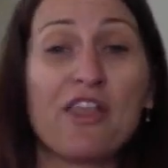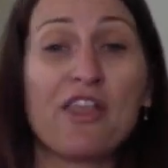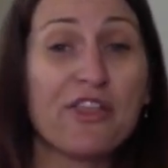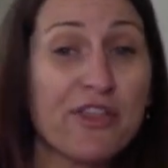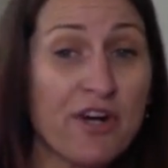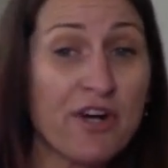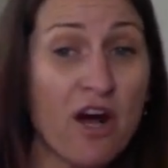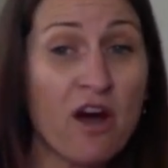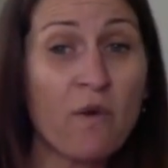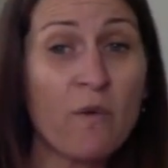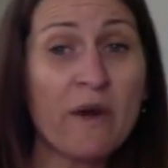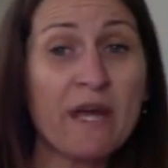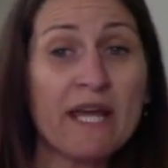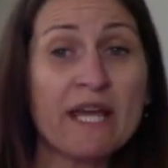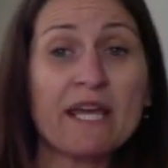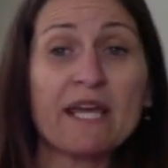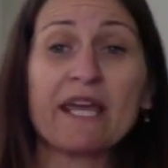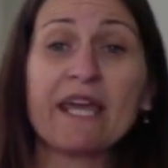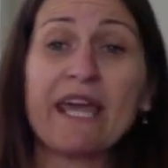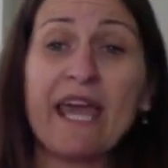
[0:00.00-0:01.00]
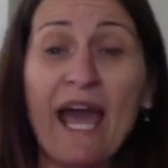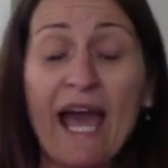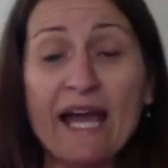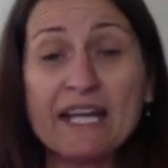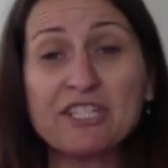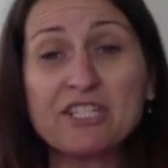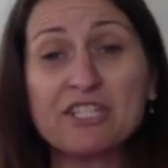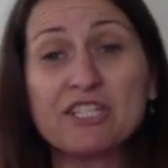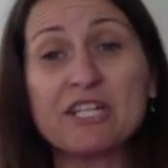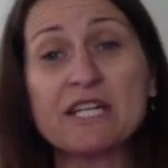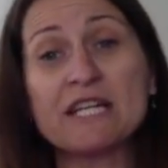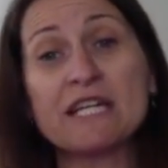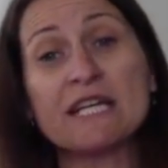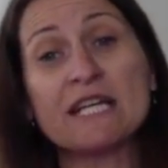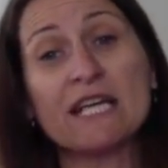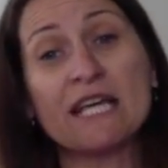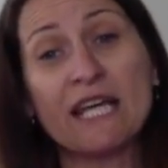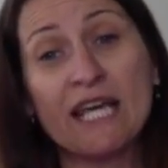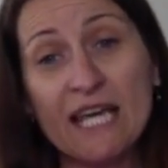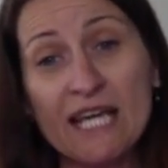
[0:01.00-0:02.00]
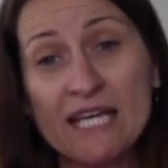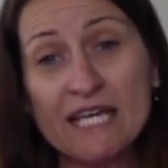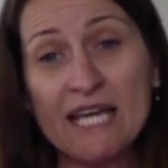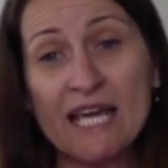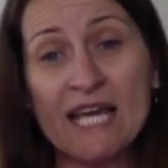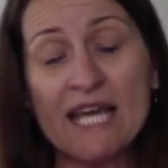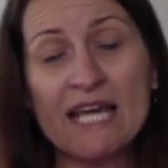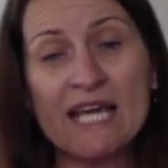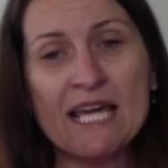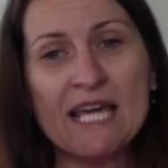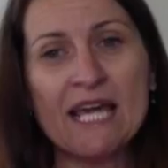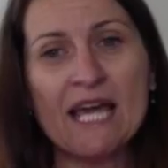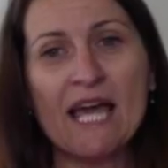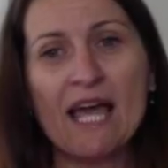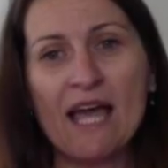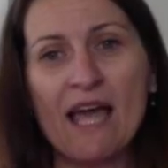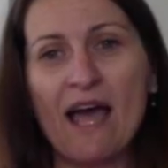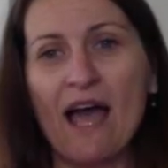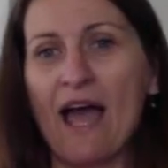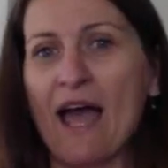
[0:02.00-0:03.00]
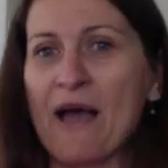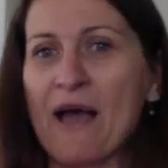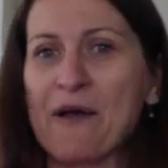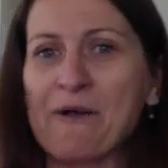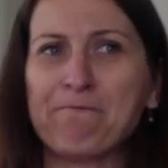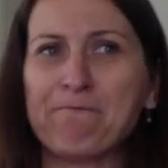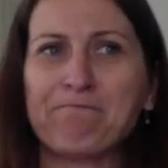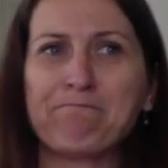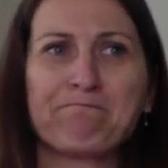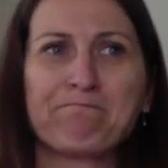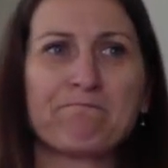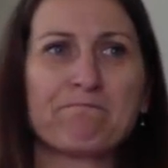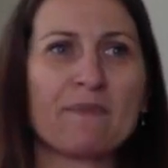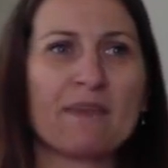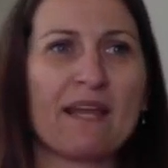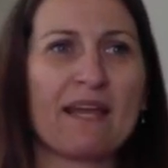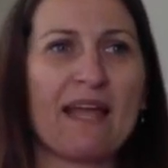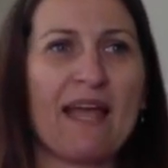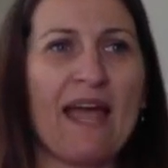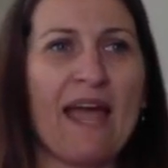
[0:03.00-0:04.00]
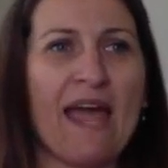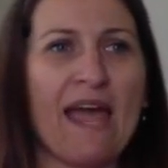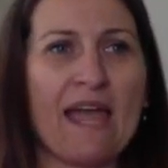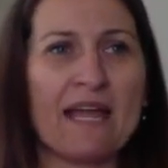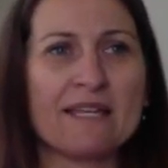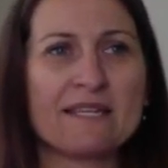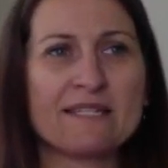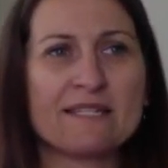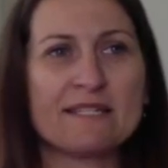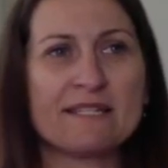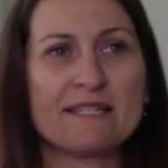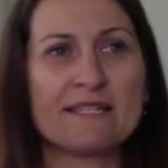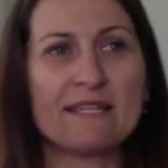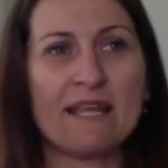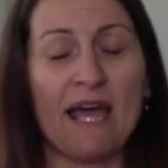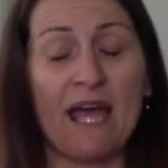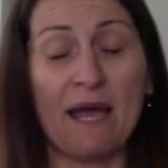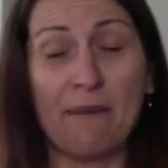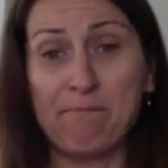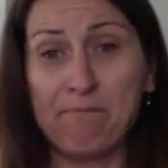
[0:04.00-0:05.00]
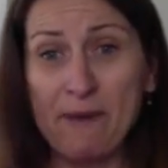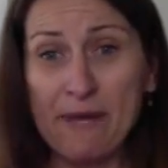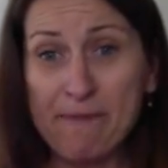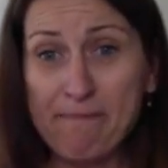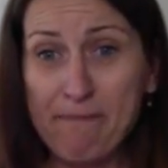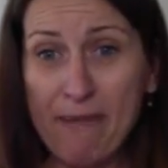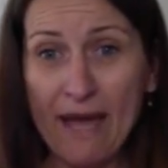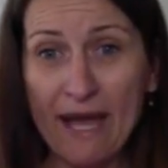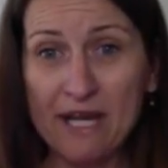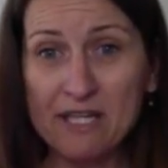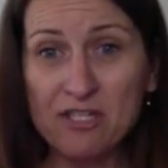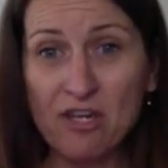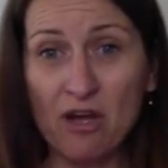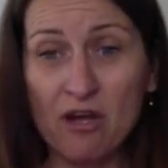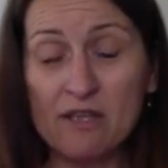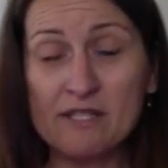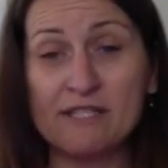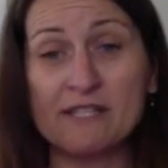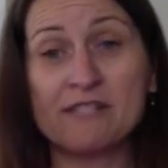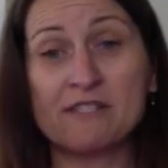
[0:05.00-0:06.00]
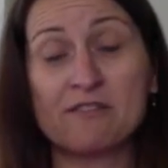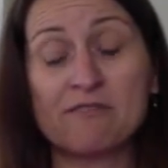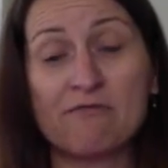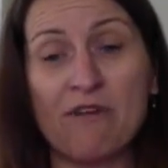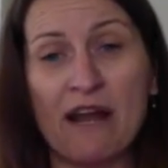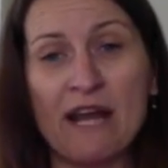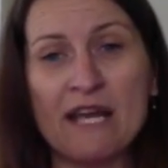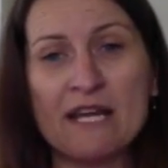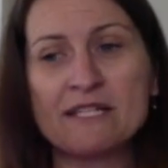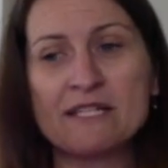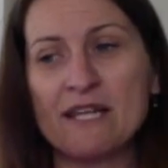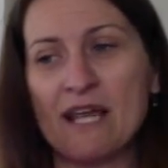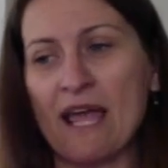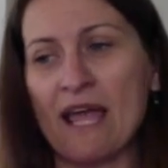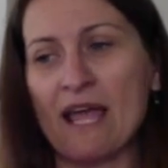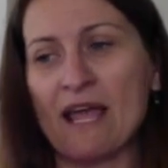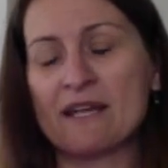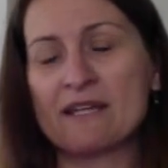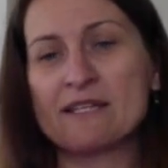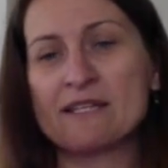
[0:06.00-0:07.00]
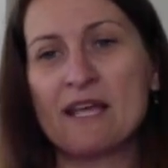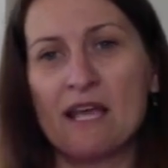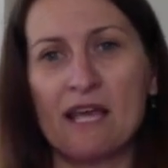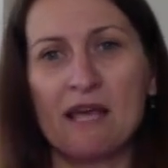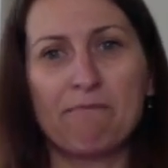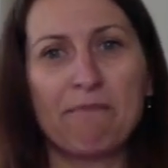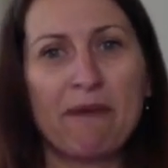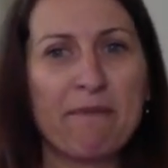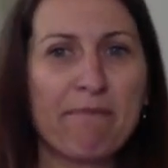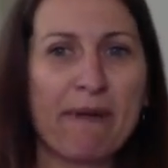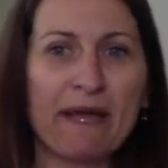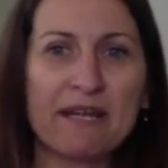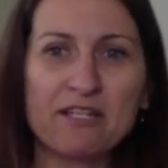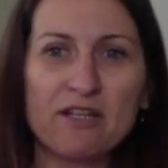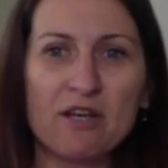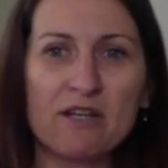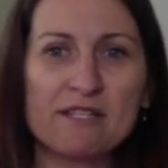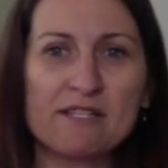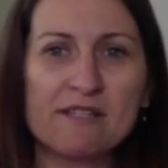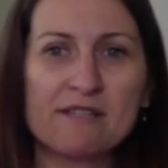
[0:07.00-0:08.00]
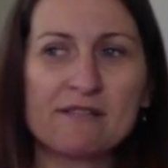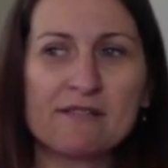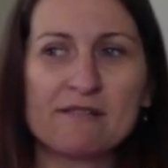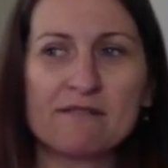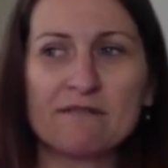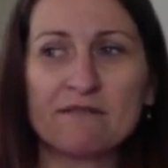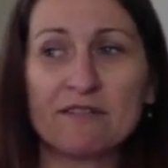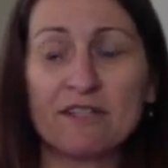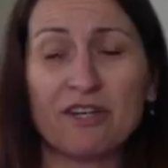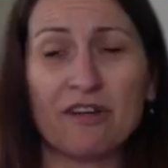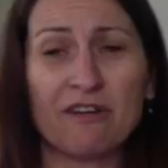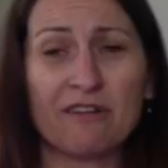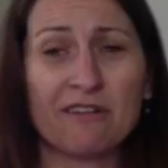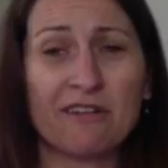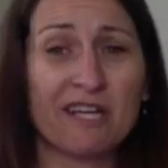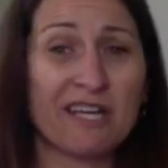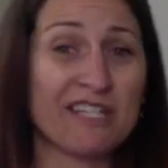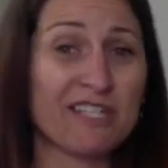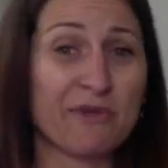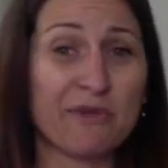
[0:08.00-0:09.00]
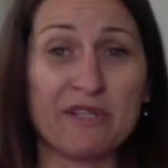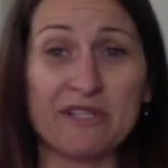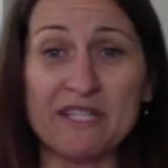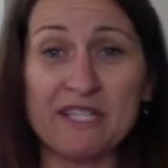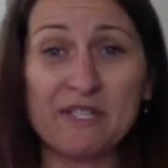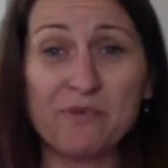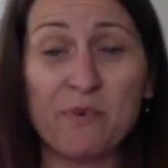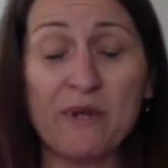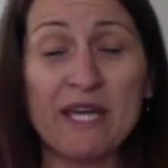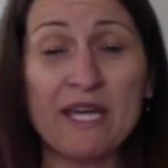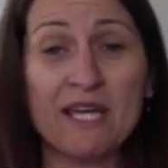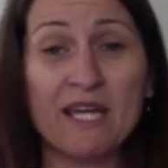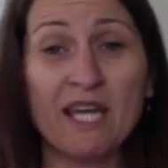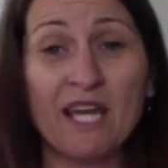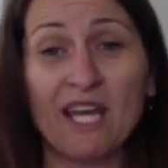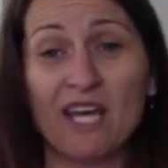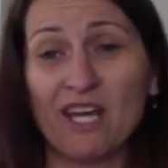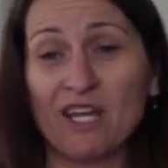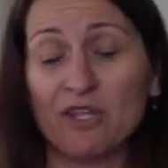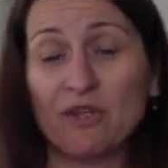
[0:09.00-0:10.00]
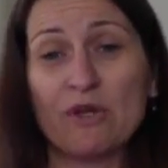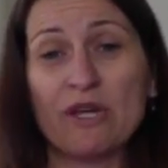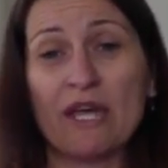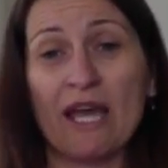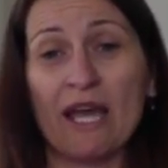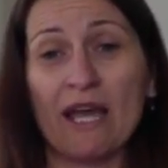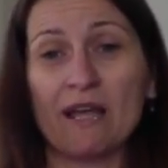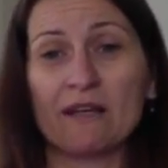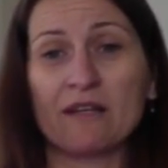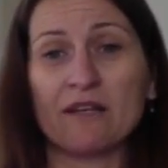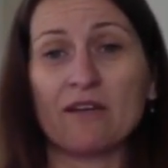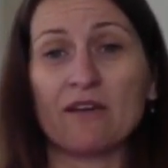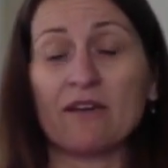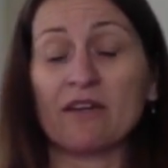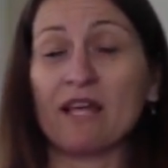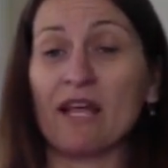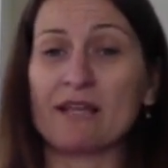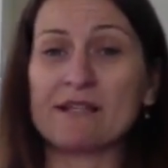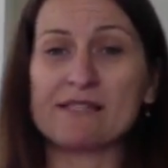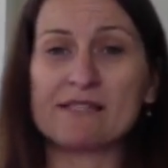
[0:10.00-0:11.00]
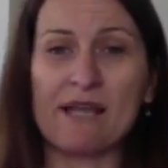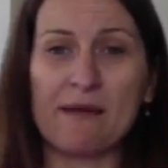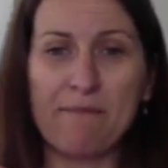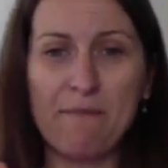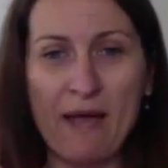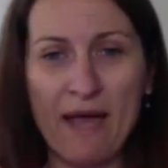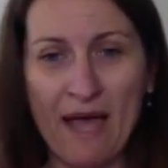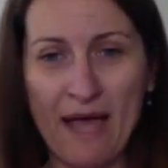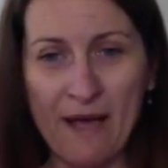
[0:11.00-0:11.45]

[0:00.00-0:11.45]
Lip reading: throwing, catching, kicking, um, and beanbag toss is great. And beanbag toss is, you can do it on the swing. You can, get some